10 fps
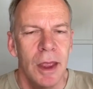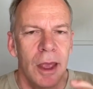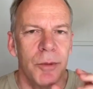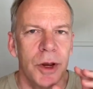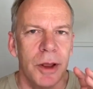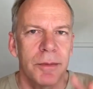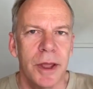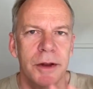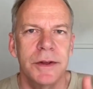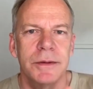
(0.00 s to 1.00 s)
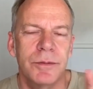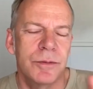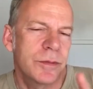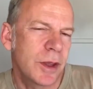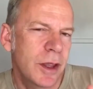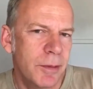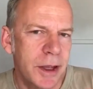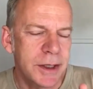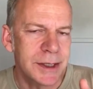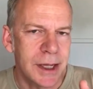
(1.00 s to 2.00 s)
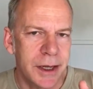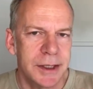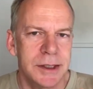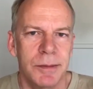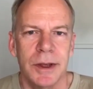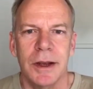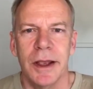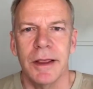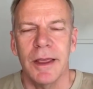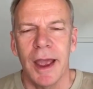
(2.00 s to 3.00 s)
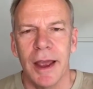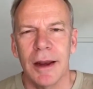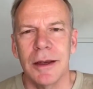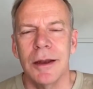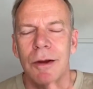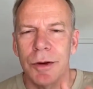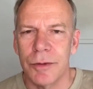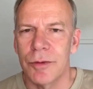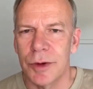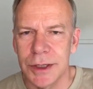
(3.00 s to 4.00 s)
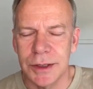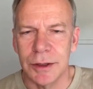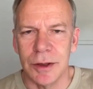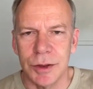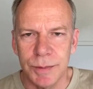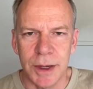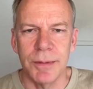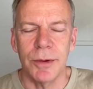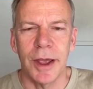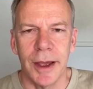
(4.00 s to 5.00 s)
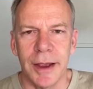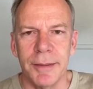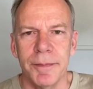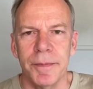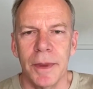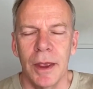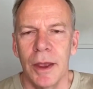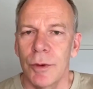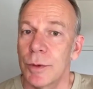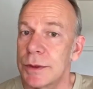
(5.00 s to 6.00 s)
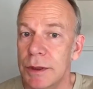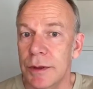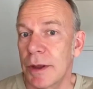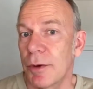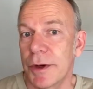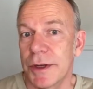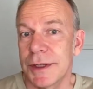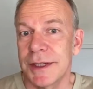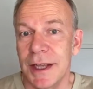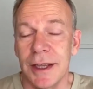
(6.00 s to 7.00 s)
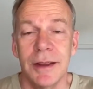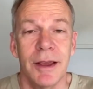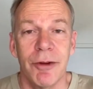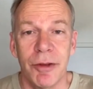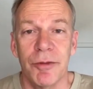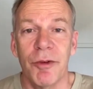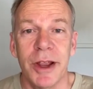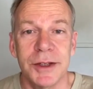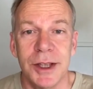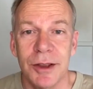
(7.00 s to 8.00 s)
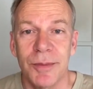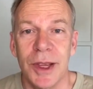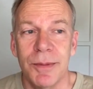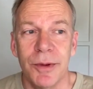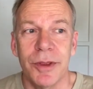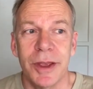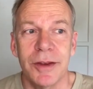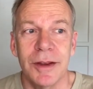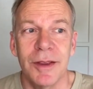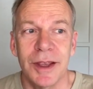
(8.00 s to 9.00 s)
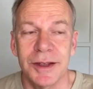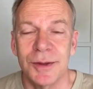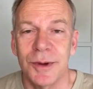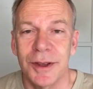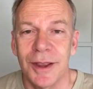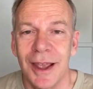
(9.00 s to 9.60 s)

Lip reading: And when I'm kind of thinking about designing something like that, a lot of the reason that those people came was that they wanted to see their other friends, the other people that they did things with.